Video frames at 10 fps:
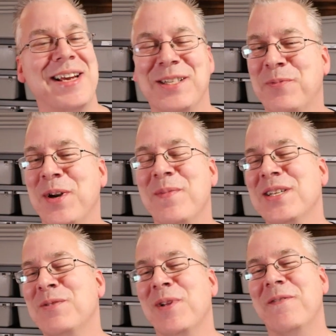It's pretty
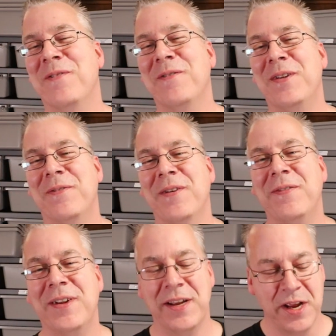much split
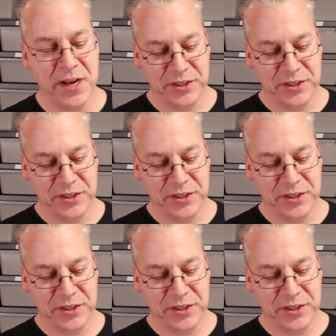50-50.